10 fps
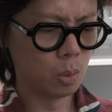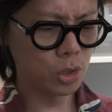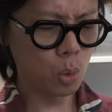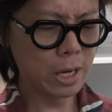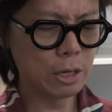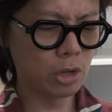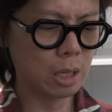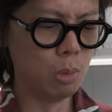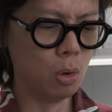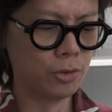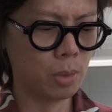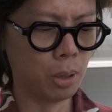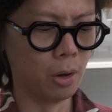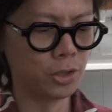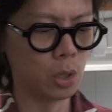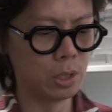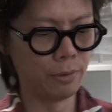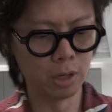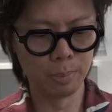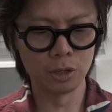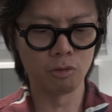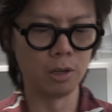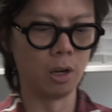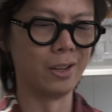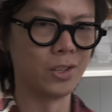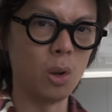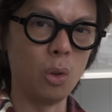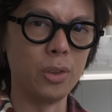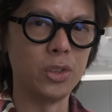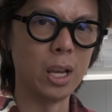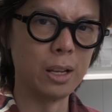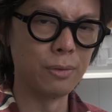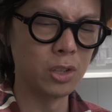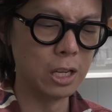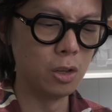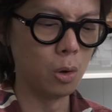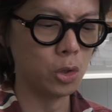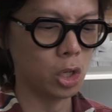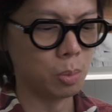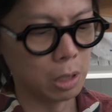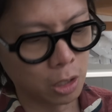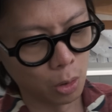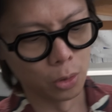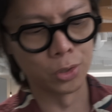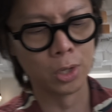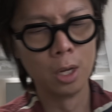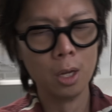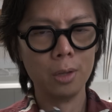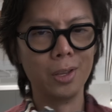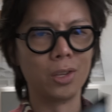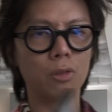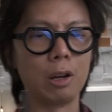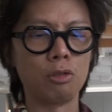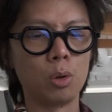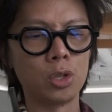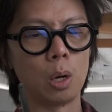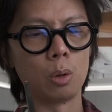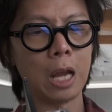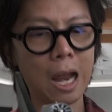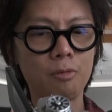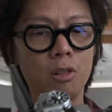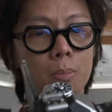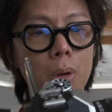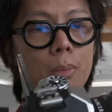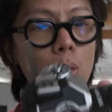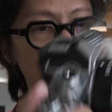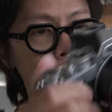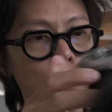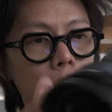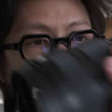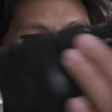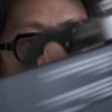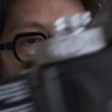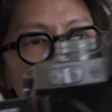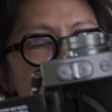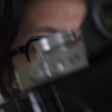Well, it's quite an interesting move to put a Tilty Flippy screen like this on the ZFC, not just because this is a retro style camera, but also because